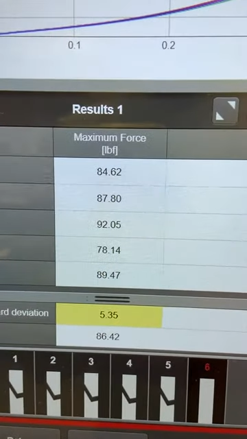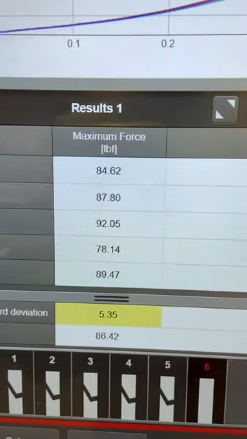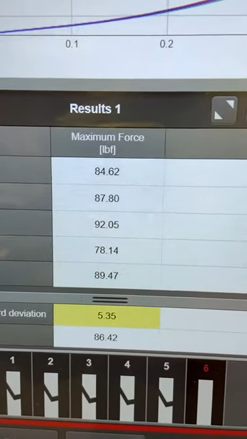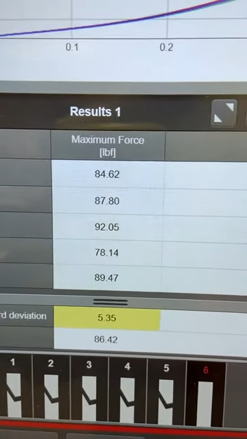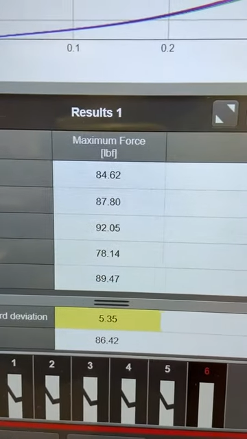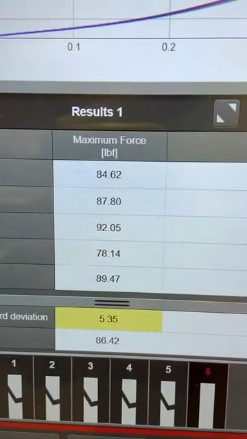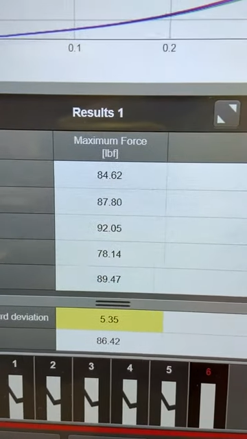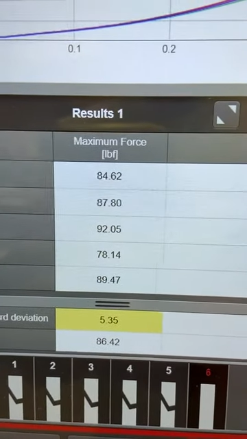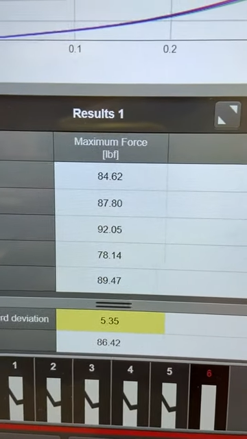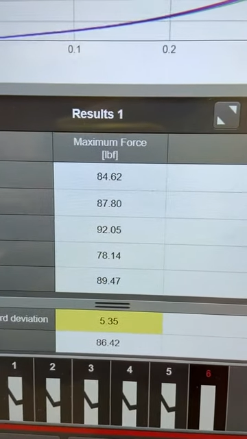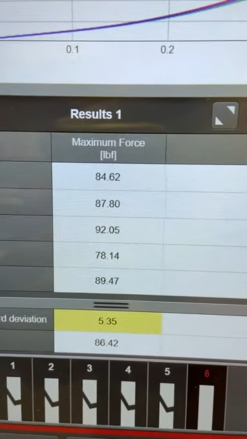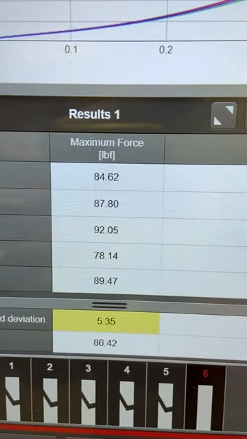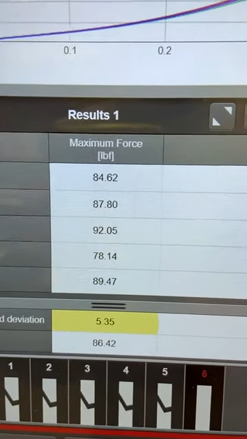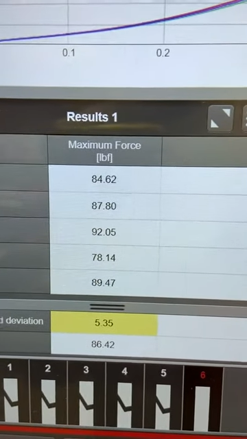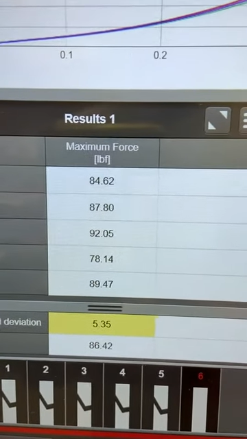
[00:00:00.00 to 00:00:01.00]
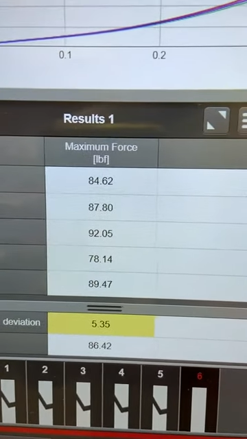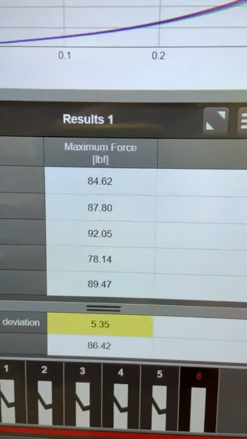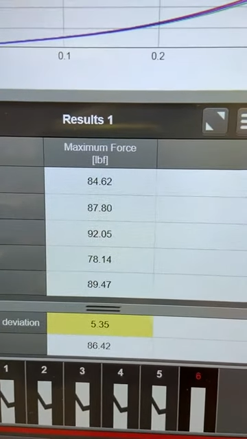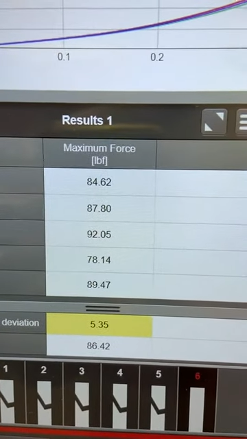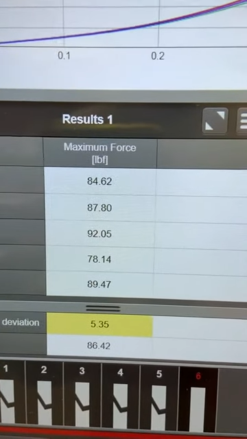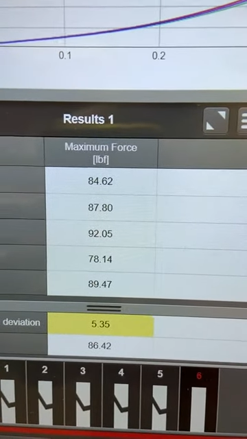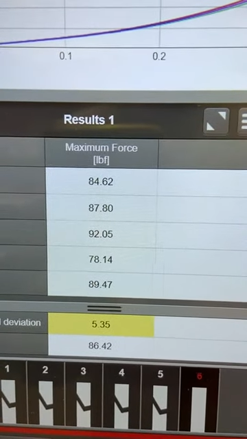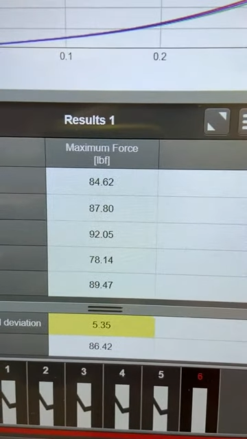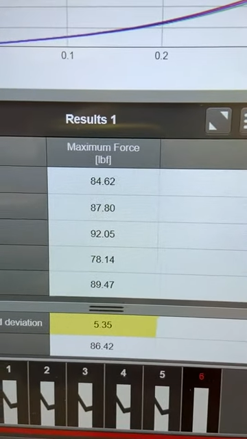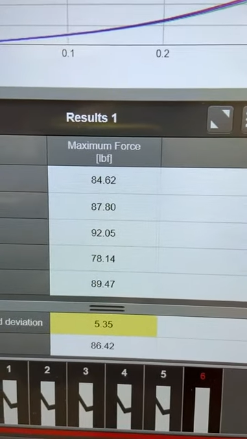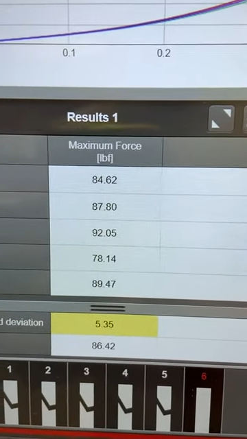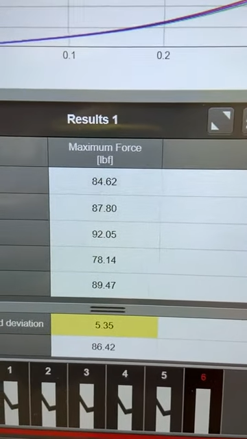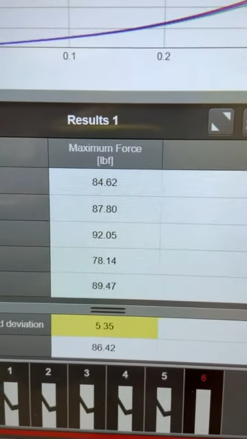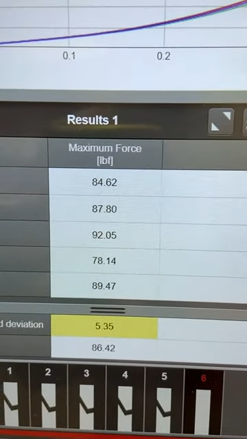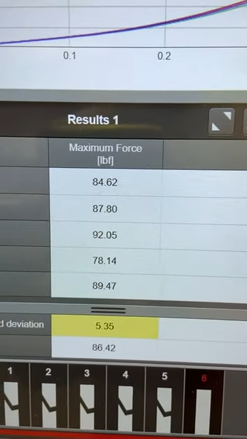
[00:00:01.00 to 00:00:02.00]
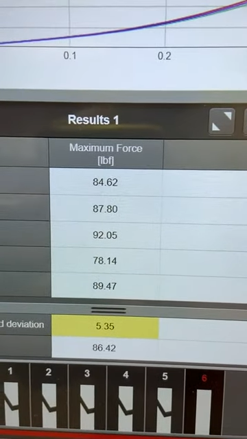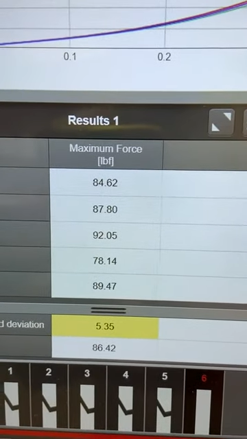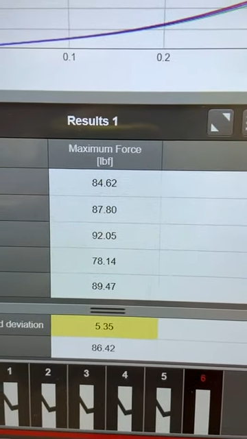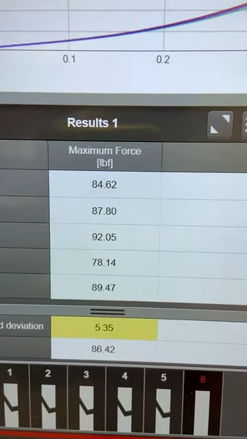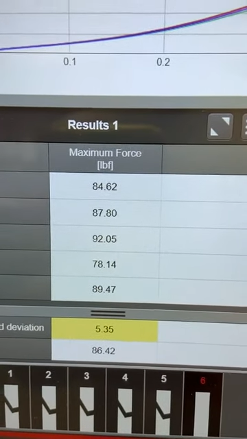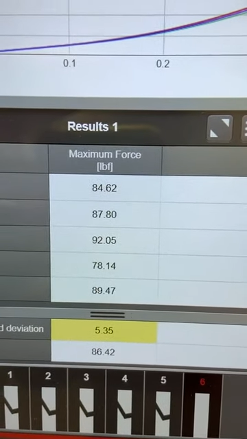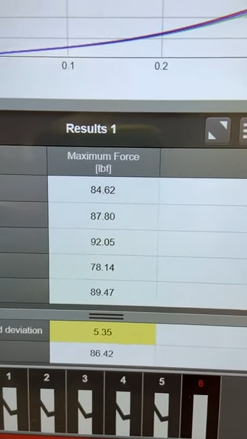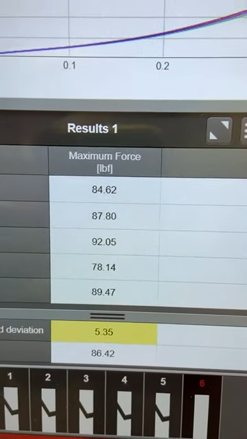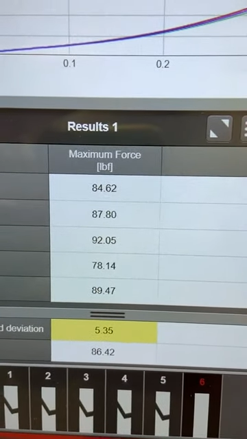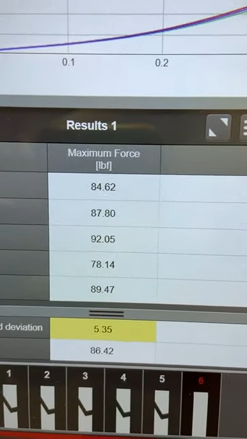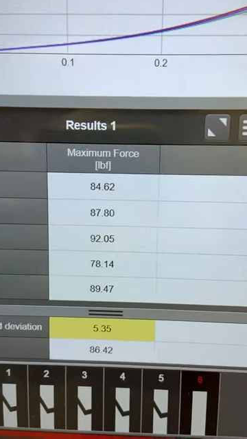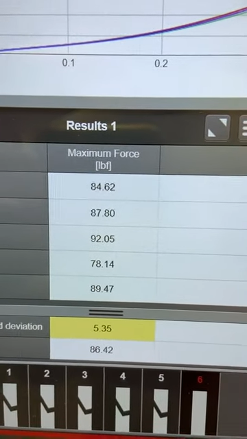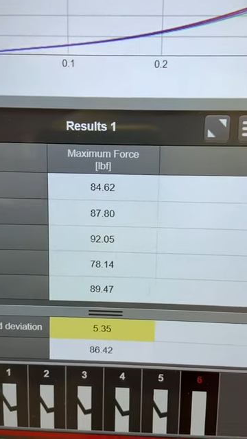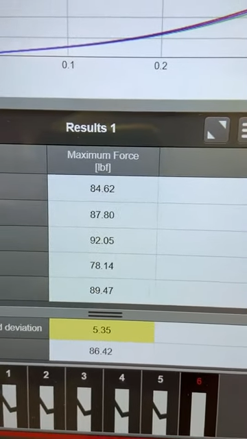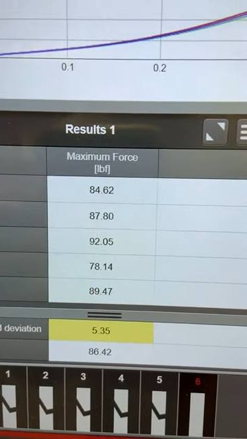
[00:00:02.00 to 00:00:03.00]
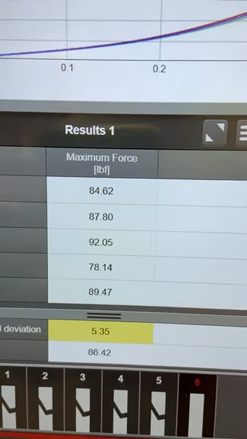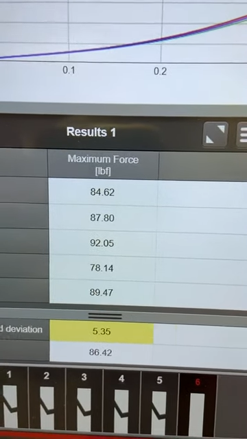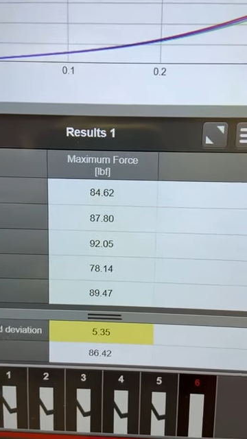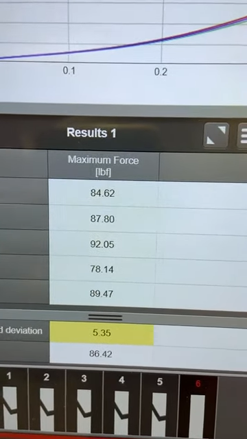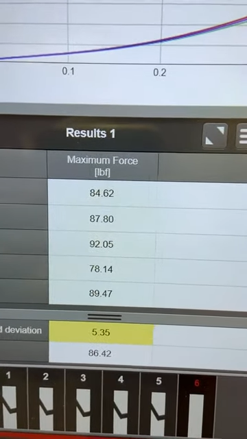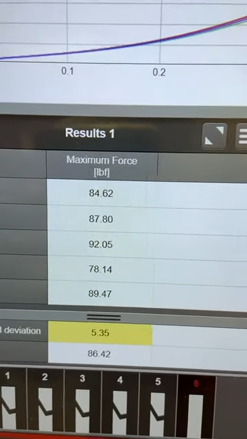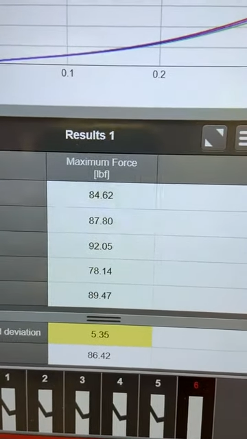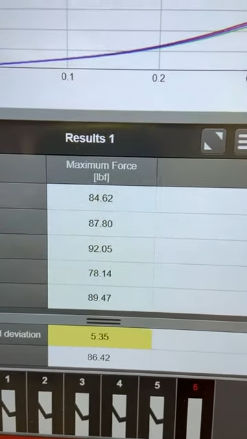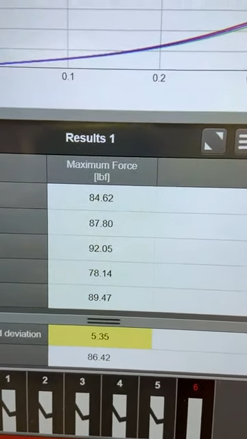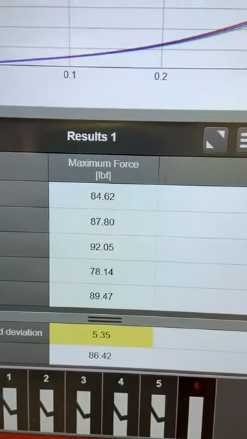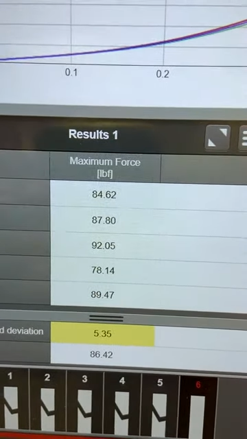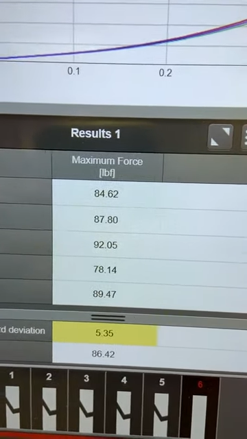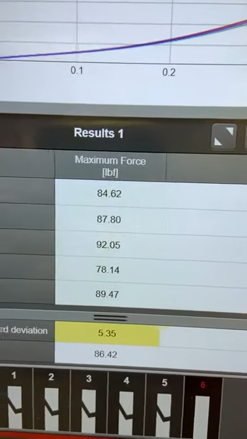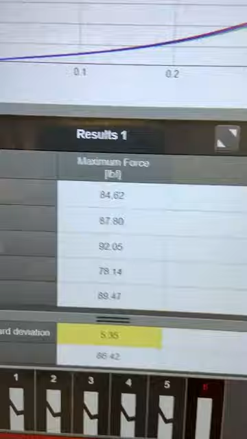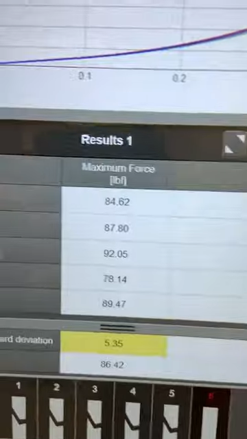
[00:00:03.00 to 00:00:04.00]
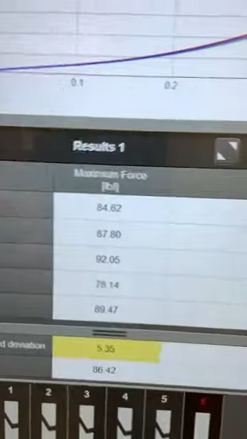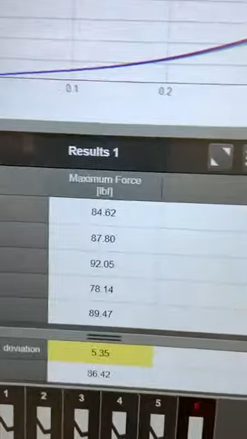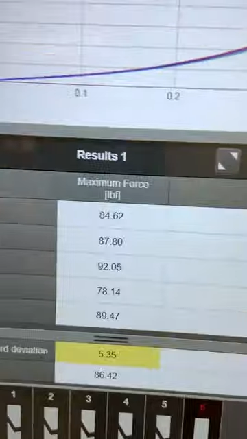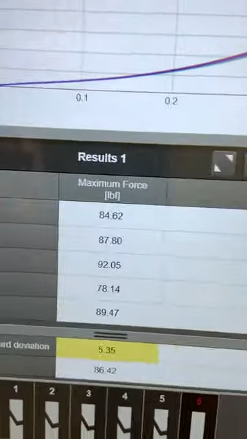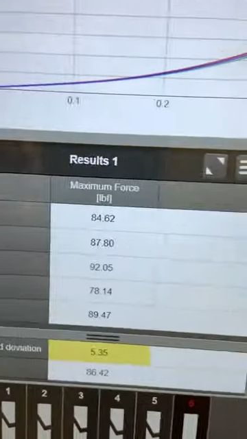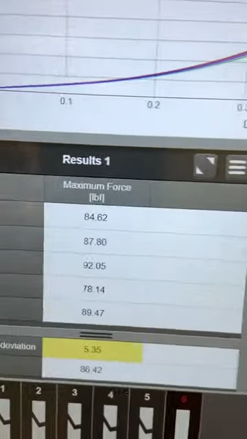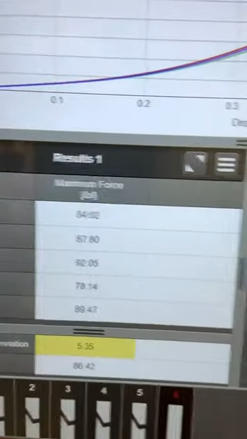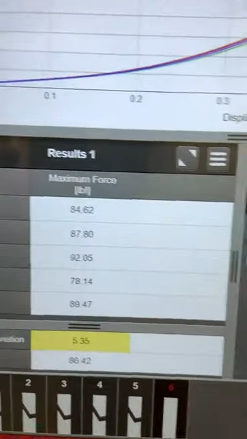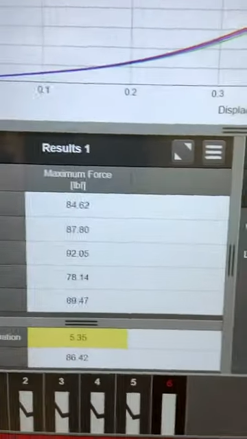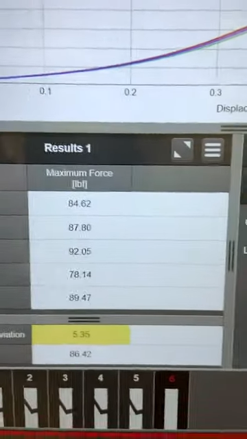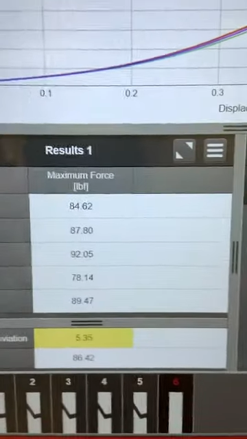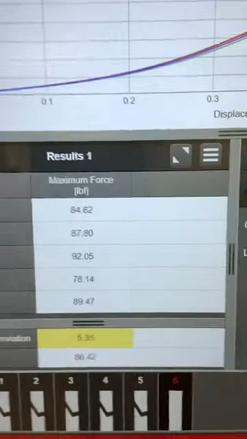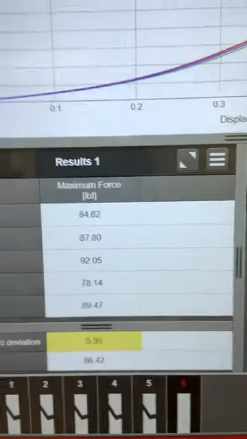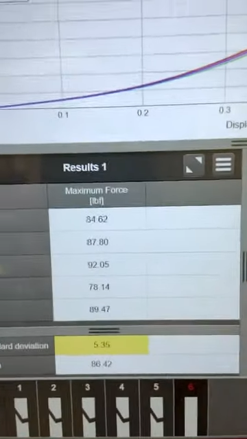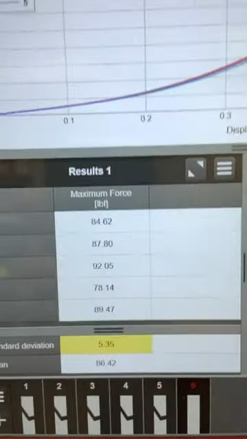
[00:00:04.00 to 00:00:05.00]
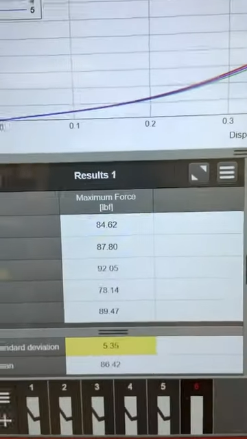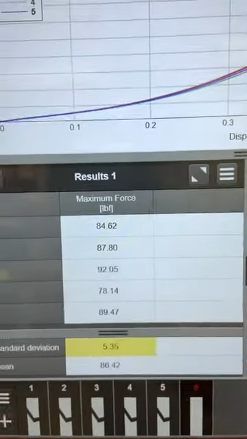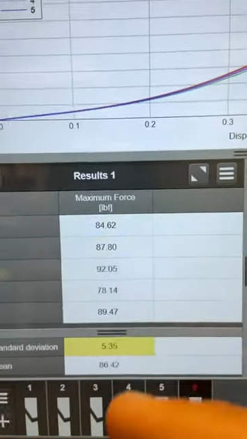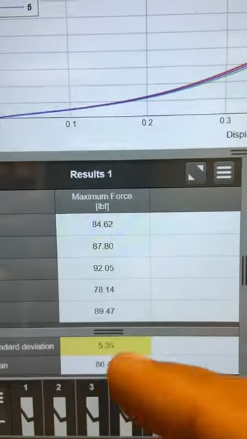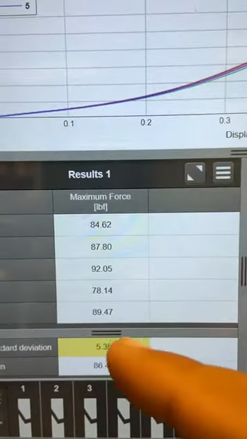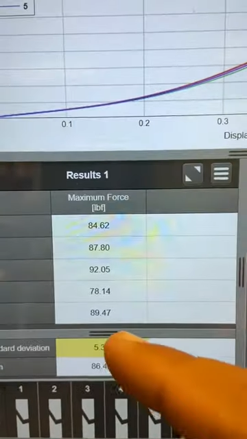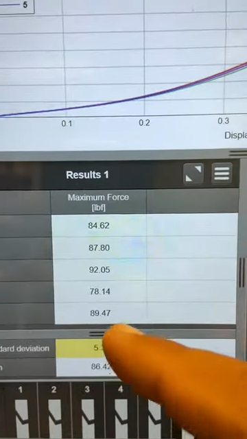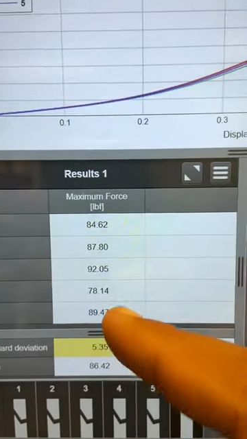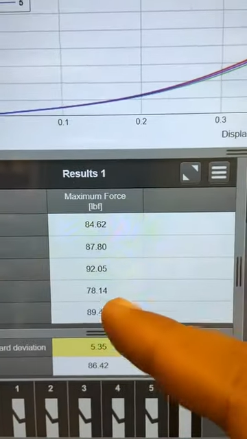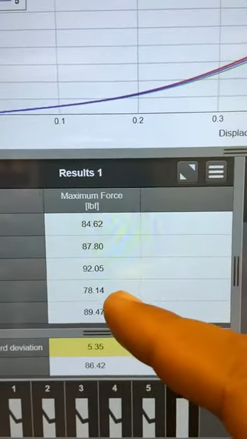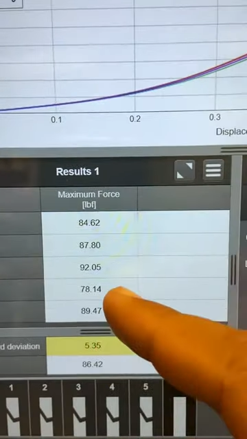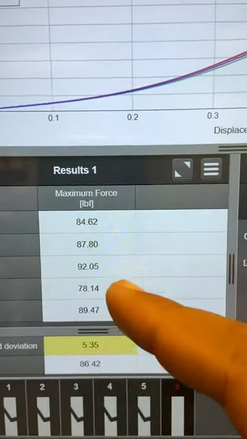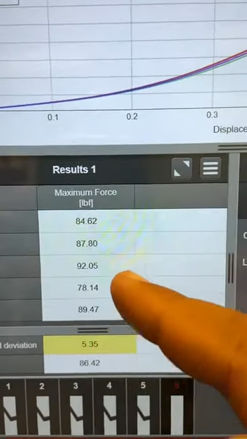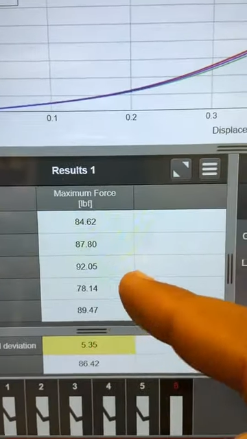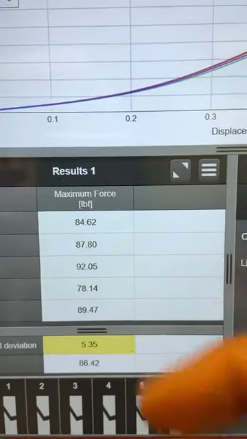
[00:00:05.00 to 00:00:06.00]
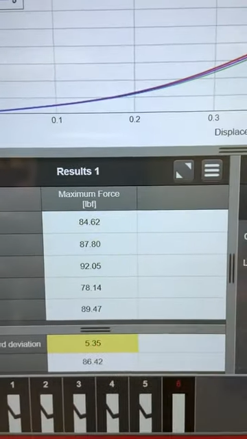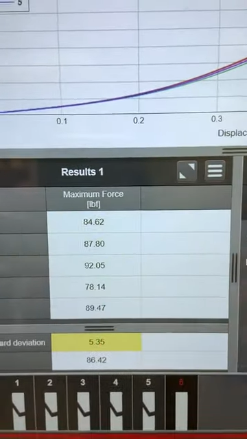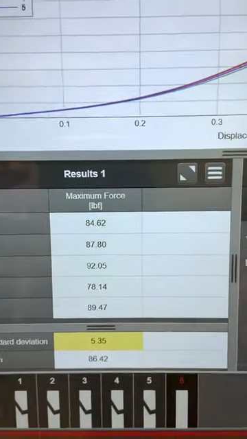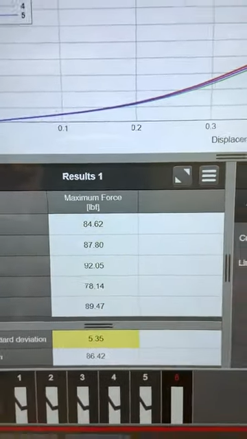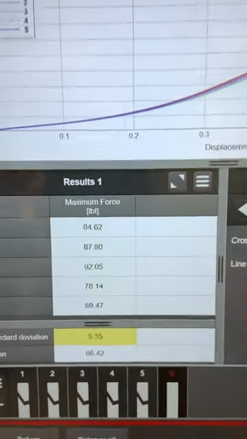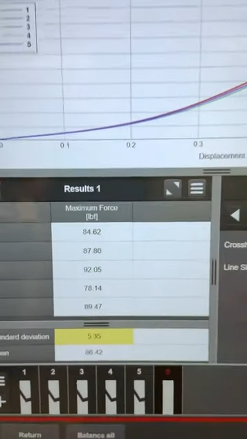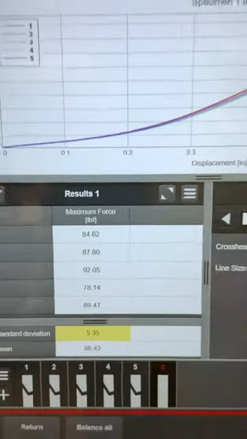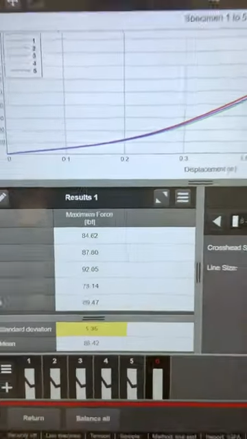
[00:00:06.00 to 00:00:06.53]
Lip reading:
[unreadable: no face in view]